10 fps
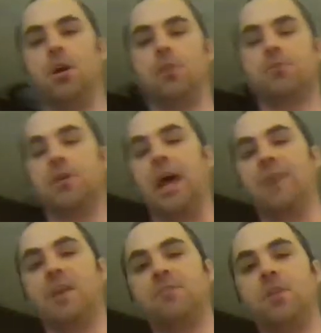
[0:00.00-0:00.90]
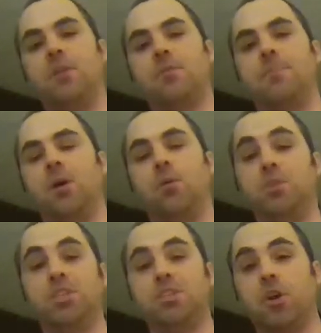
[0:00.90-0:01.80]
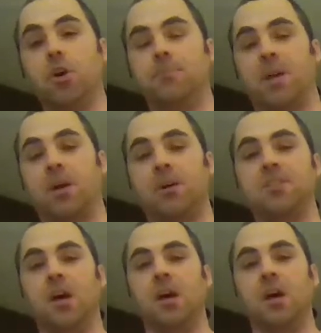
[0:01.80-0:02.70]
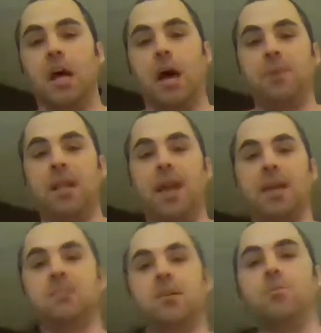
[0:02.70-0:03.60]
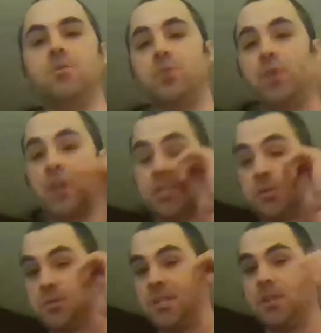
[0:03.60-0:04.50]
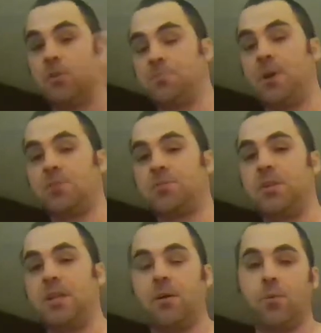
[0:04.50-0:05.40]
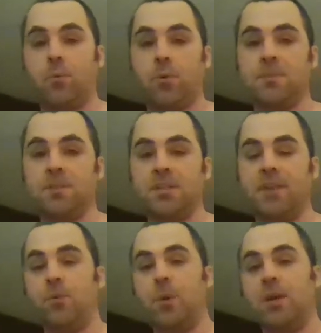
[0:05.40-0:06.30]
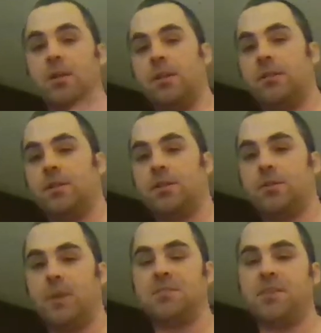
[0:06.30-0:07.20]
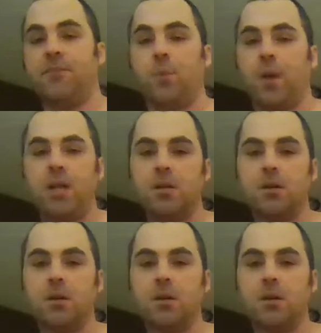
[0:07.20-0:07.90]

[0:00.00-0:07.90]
They're going to have another belt, which is good because, I mean, AEW's only got two singles belts right now, the women's heavyweight and the men's heavyweight.